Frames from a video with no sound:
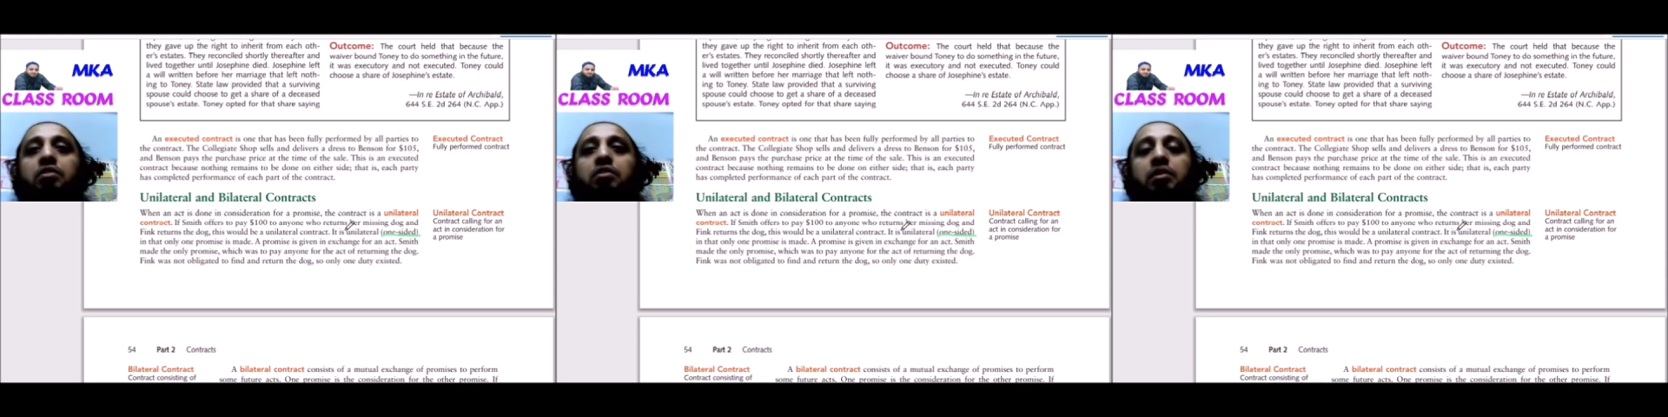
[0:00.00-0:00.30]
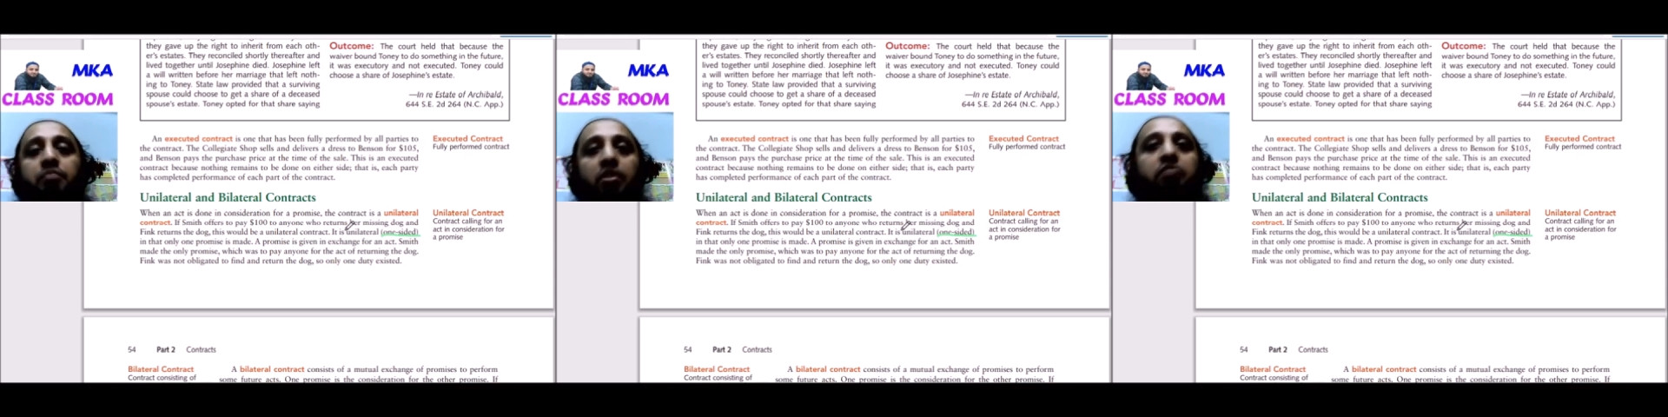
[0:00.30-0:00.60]
your
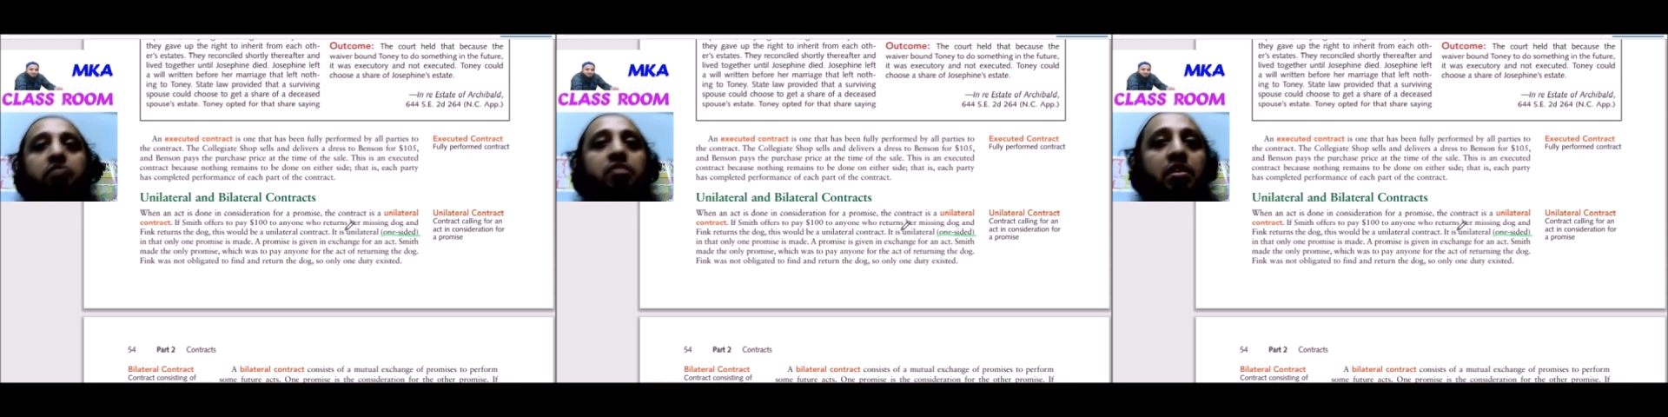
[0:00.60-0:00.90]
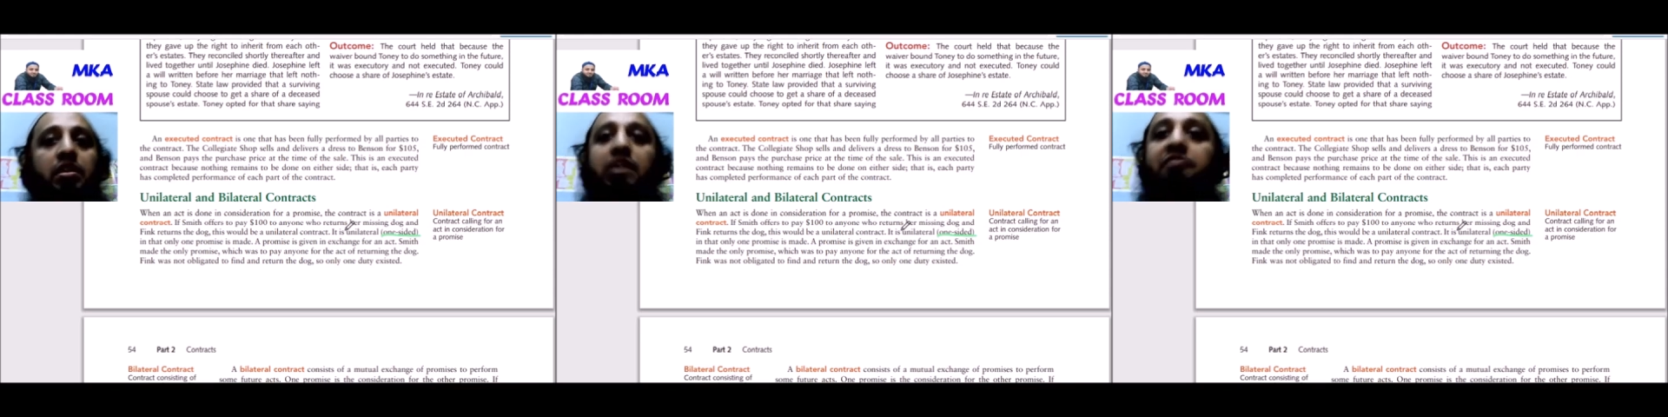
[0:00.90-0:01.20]
employer
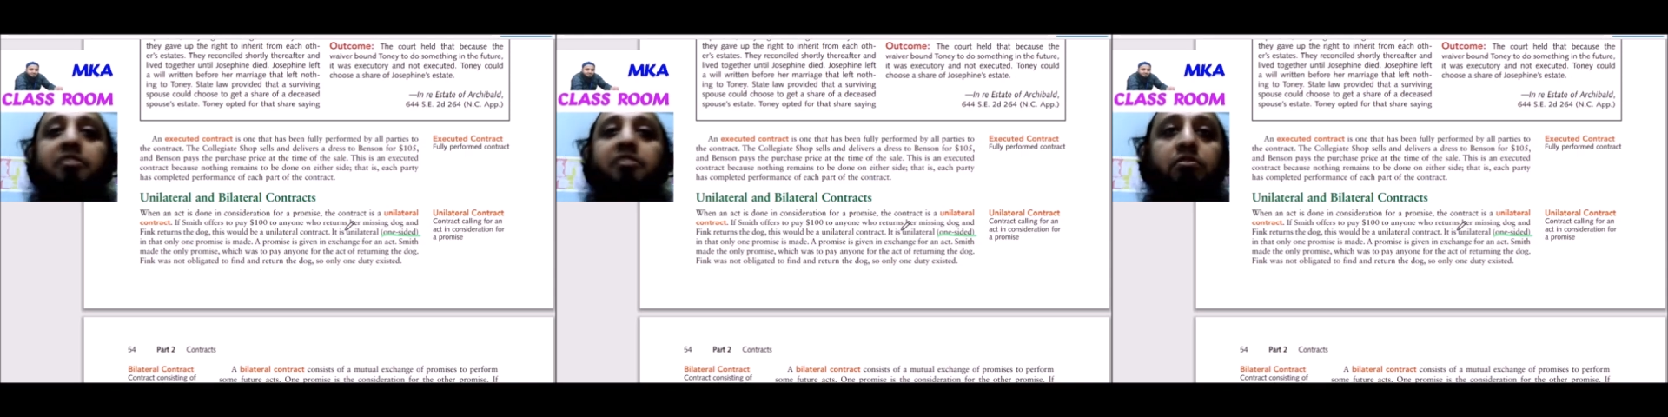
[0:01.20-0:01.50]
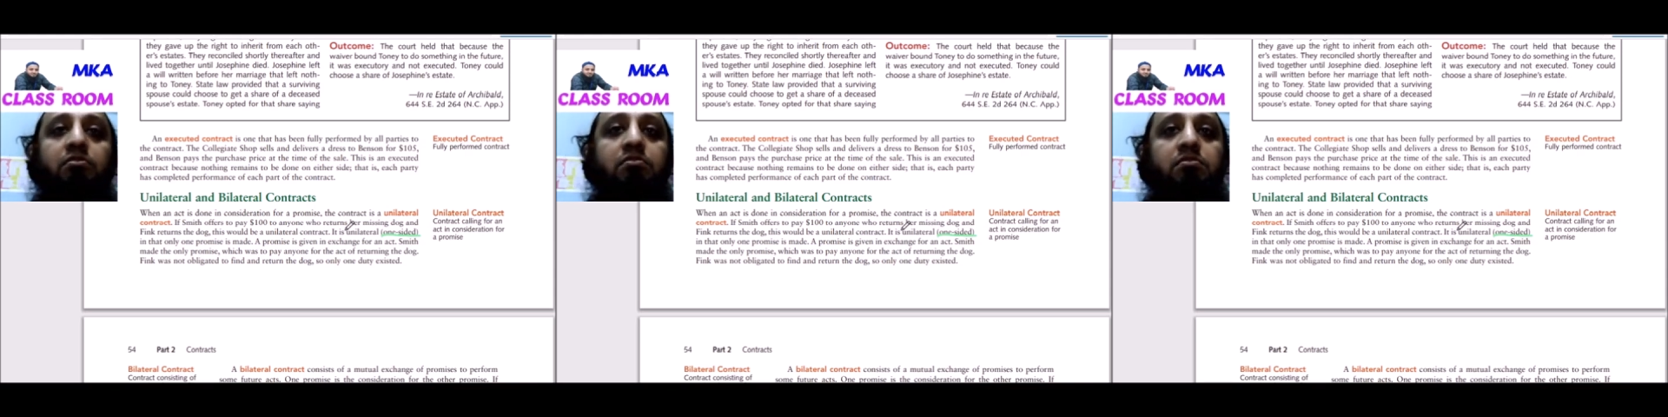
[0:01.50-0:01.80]
will give
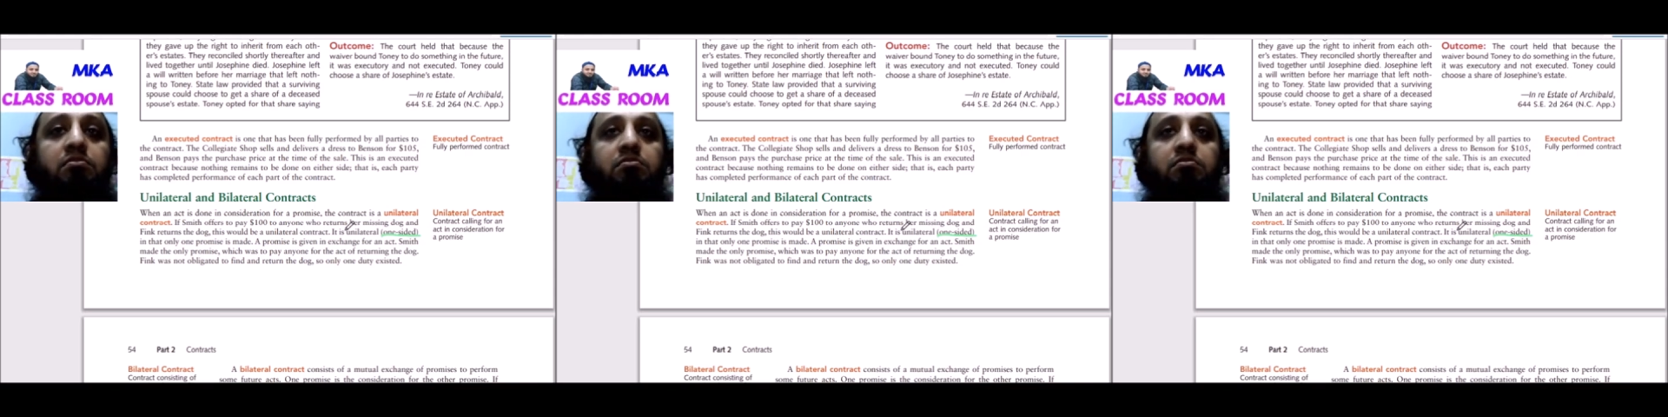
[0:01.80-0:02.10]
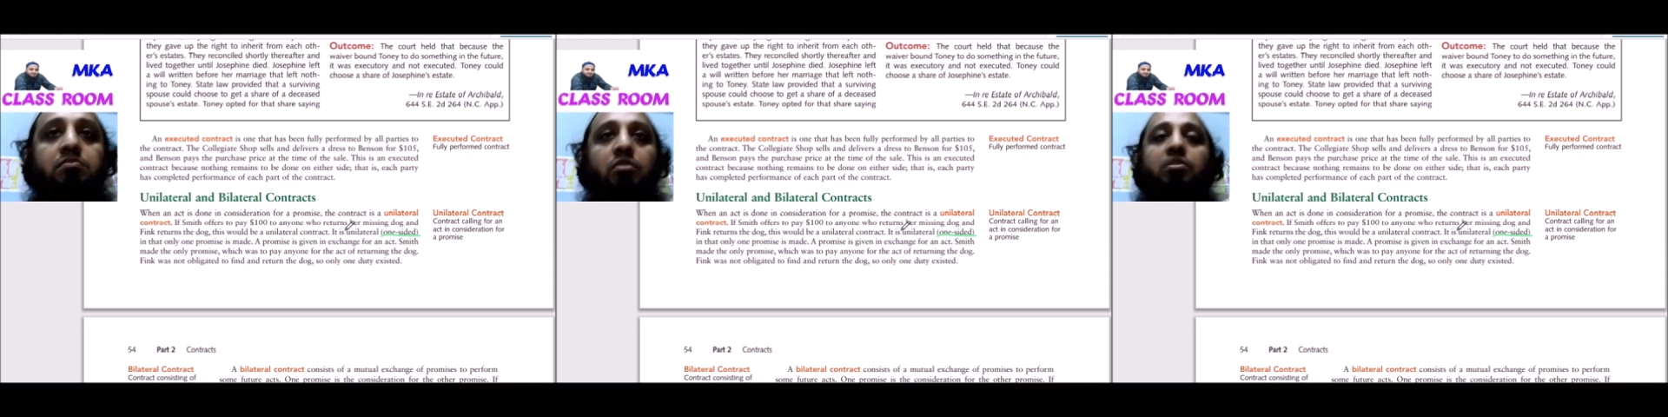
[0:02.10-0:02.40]
you
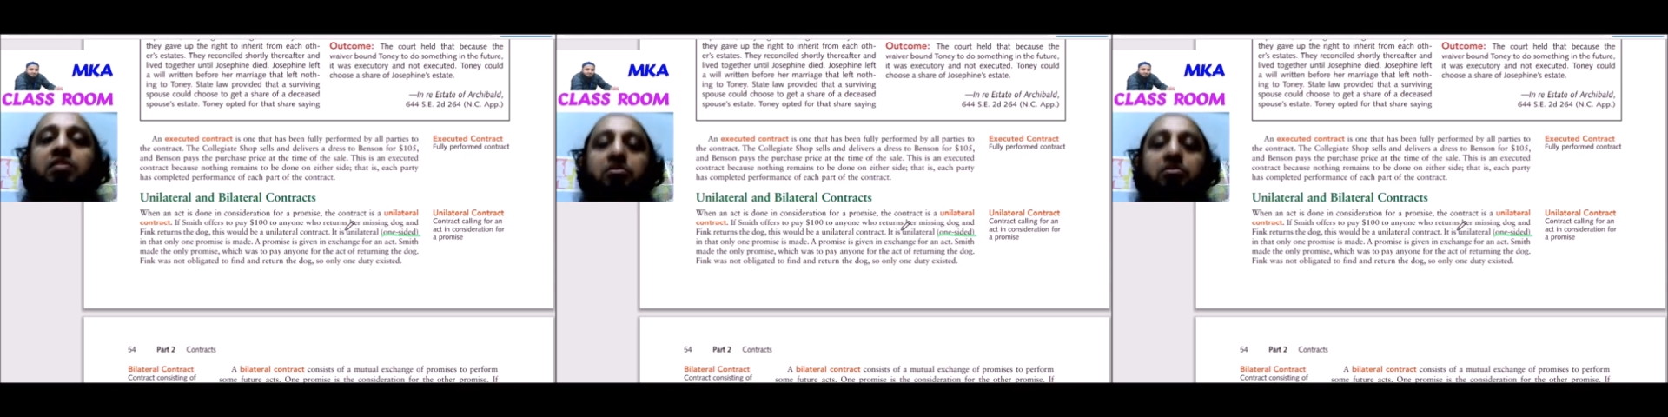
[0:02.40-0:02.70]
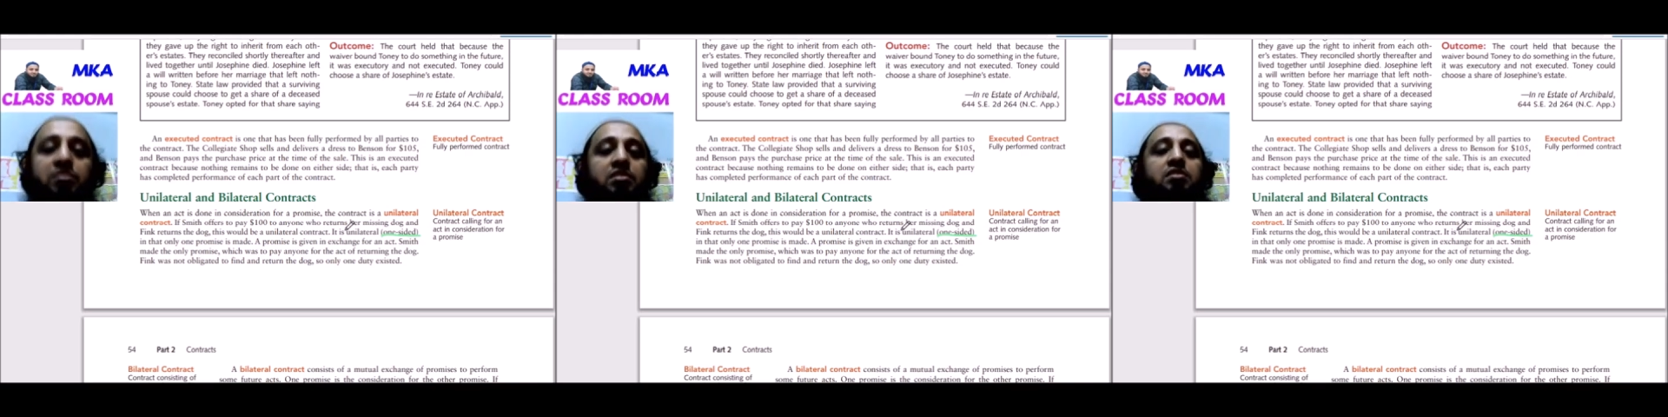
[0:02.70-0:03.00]

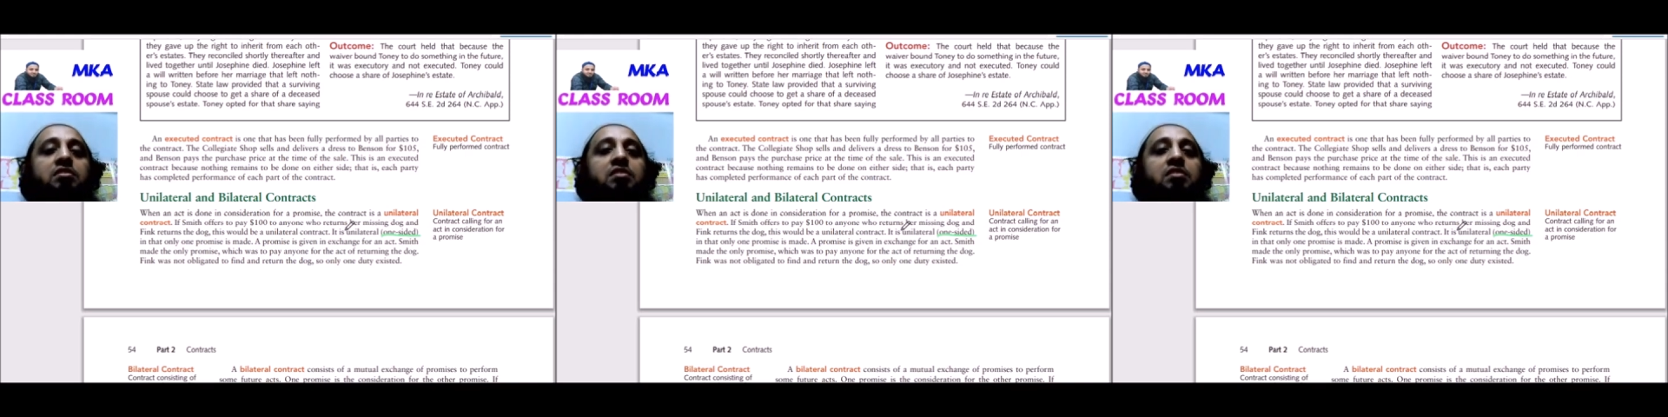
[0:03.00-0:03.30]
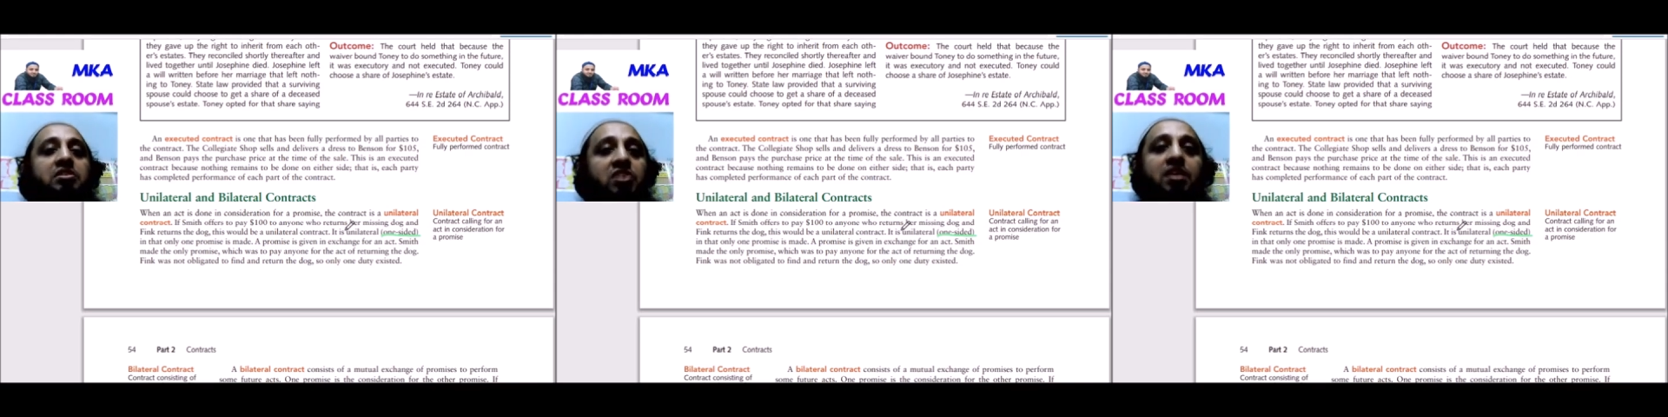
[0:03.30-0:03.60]
1000
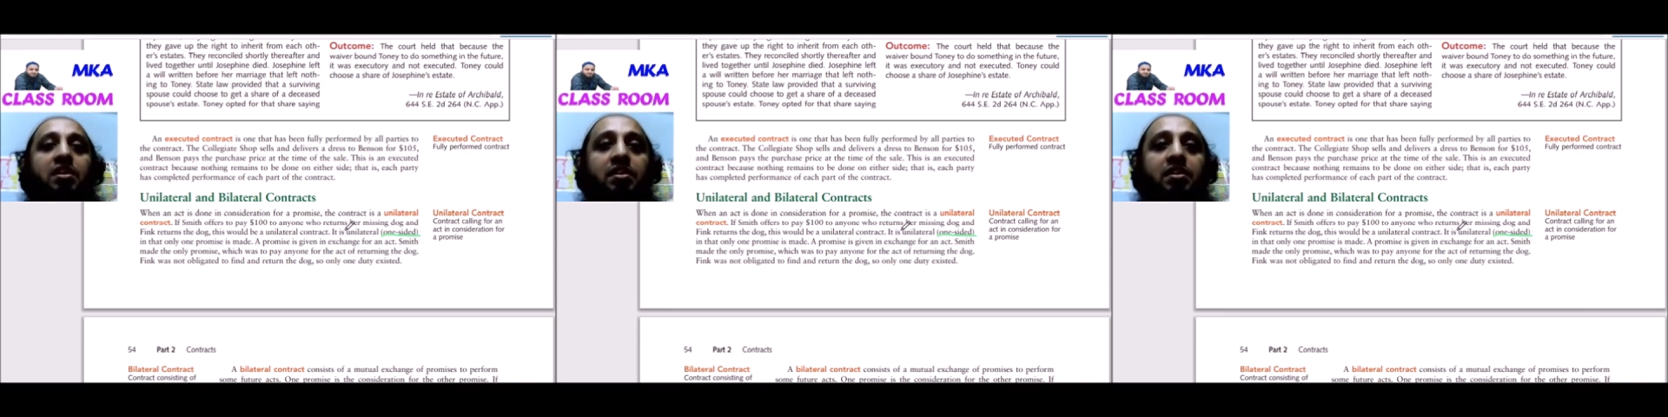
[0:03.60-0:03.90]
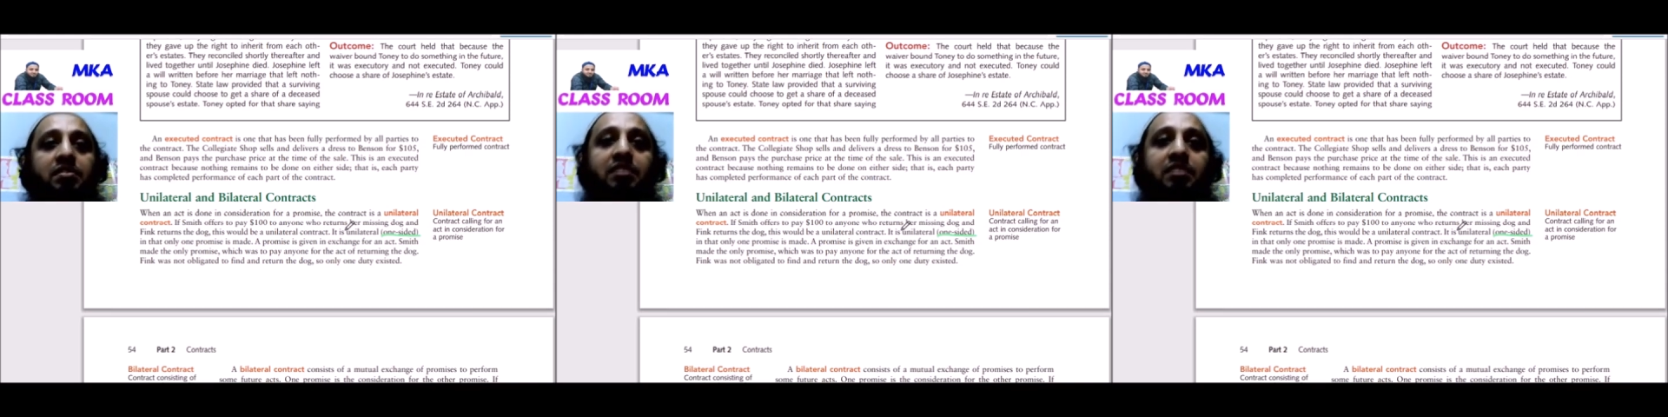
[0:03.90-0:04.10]
taka,